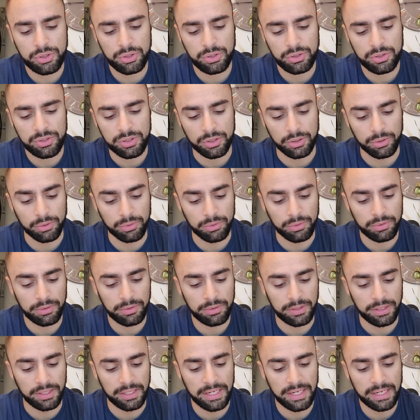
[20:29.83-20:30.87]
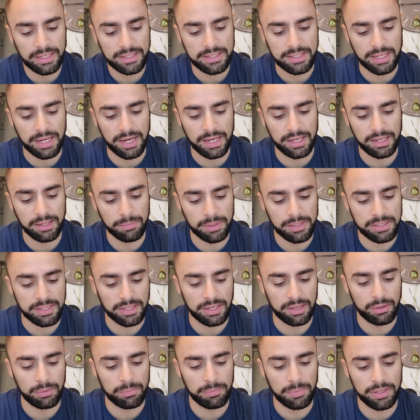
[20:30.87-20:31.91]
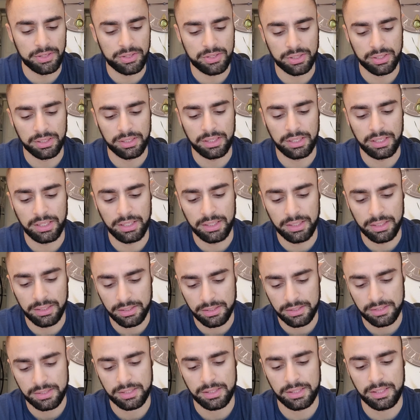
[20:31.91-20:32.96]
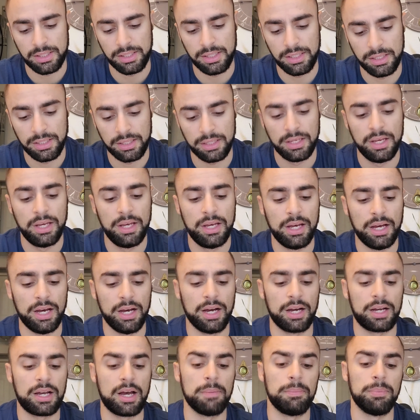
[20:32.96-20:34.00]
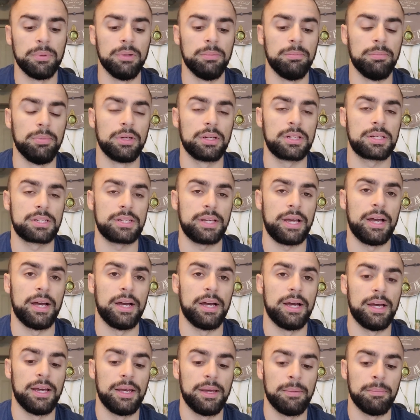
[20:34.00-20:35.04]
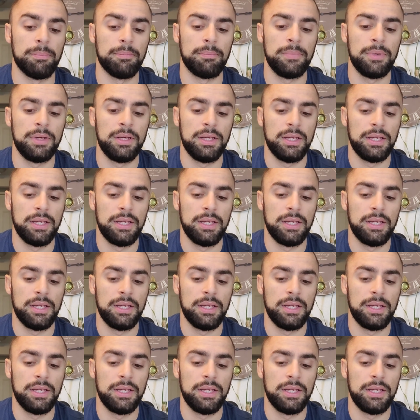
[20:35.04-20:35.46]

so the next item I said I would mention is the couple of books I'm